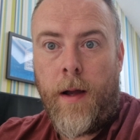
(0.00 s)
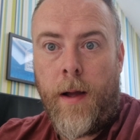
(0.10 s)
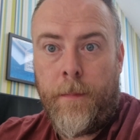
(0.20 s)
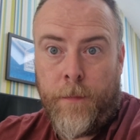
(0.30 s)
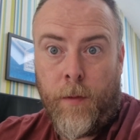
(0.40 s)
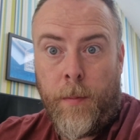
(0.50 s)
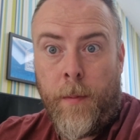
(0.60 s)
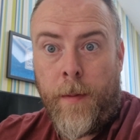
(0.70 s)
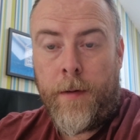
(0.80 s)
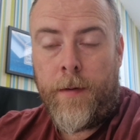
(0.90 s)
I'm fully
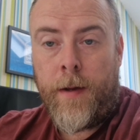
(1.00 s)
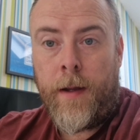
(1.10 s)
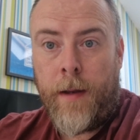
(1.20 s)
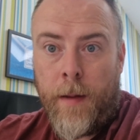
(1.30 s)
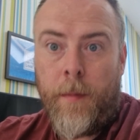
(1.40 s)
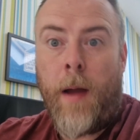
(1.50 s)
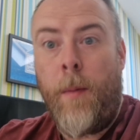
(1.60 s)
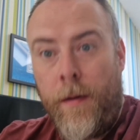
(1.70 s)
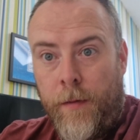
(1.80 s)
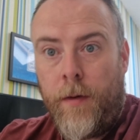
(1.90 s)
prepared to take that.
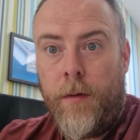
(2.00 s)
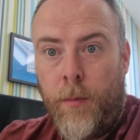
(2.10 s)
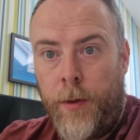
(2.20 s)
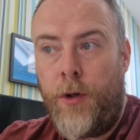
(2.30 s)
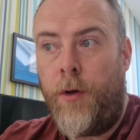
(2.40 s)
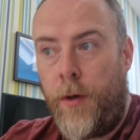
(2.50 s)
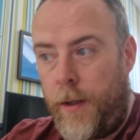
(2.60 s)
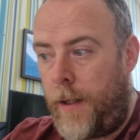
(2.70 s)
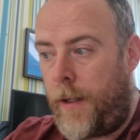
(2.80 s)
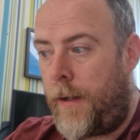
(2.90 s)
However, we shouldn't
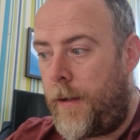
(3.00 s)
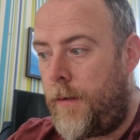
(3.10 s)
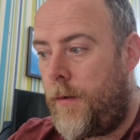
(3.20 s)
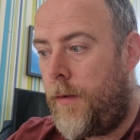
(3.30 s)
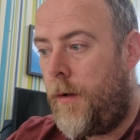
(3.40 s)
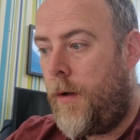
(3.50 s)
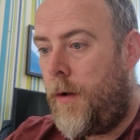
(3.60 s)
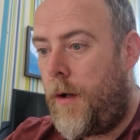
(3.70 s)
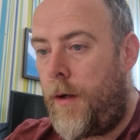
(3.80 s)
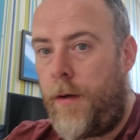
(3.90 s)
need it,
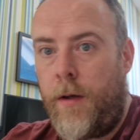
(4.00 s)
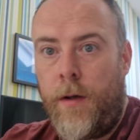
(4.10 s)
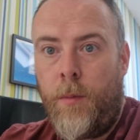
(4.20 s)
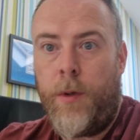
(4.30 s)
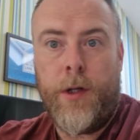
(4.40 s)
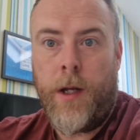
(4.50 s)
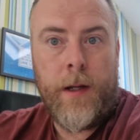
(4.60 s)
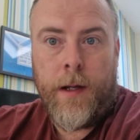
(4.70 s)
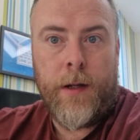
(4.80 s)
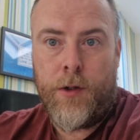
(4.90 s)
and
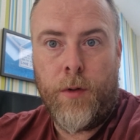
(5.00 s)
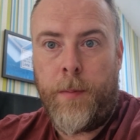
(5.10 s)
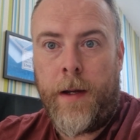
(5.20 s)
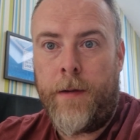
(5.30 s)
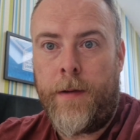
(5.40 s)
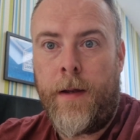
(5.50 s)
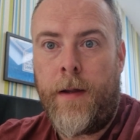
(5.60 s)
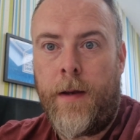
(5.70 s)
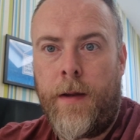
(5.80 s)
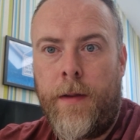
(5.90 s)
it should be easy.
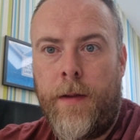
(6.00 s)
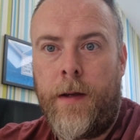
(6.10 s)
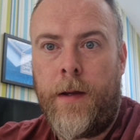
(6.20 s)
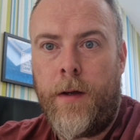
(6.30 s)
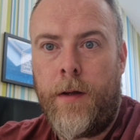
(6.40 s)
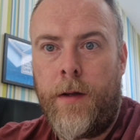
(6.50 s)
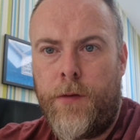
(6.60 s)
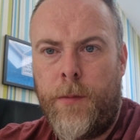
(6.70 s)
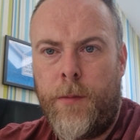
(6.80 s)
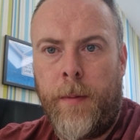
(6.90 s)
And I think to
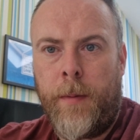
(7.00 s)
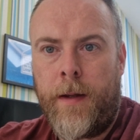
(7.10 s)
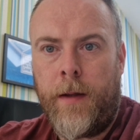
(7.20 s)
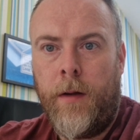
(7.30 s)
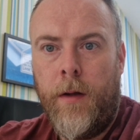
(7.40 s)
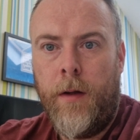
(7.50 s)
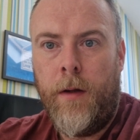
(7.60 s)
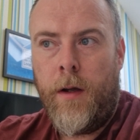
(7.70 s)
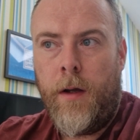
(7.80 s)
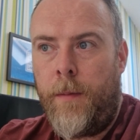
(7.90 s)
summit of Black Hill,
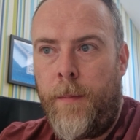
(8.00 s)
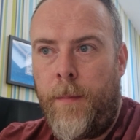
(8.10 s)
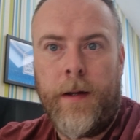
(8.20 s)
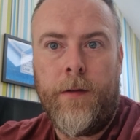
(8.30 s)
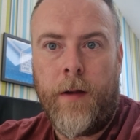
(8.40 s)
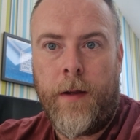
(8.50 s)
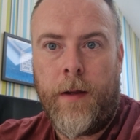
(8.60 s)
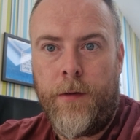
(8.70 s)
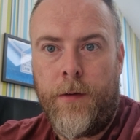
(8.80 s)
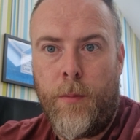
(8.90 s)
I think it's less
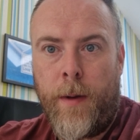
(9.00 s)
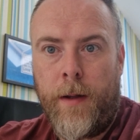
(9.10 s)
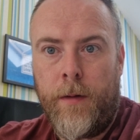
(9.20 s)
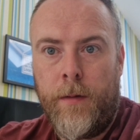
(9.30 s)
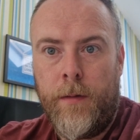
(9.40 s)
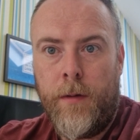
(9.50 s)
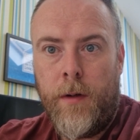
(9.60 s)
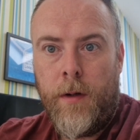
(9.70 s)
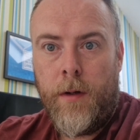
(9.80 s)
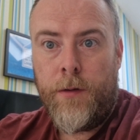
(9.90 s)
than 2 mile.
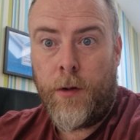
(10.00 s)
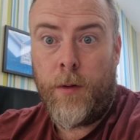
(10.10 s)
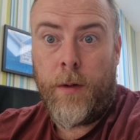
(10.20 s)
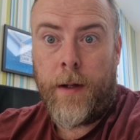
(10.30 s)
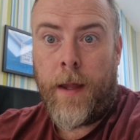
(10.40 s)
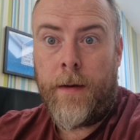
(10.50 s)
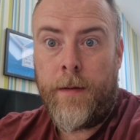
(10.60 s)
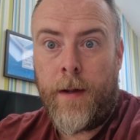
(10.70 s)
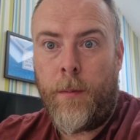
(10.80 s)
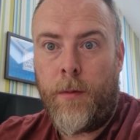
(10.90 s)
So again,
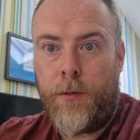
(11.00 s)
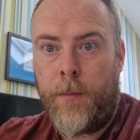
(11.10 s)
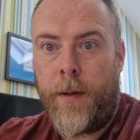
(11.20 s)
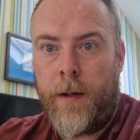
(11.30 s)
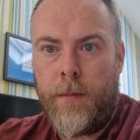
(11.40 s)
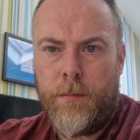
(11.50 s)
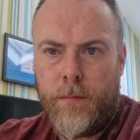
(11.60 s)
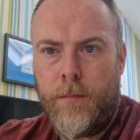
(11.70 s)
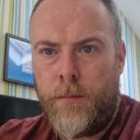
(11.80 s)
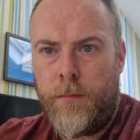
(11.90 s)
that one should be
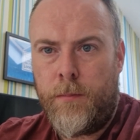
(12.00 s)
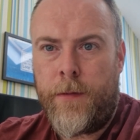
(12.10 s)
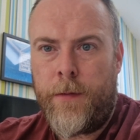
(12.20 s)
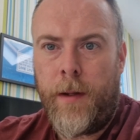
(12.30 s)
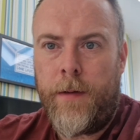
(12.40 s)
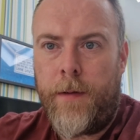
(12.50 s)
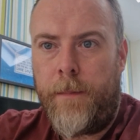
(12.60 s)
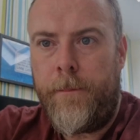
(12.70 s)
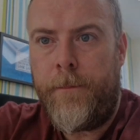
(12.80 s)
reasonably easy.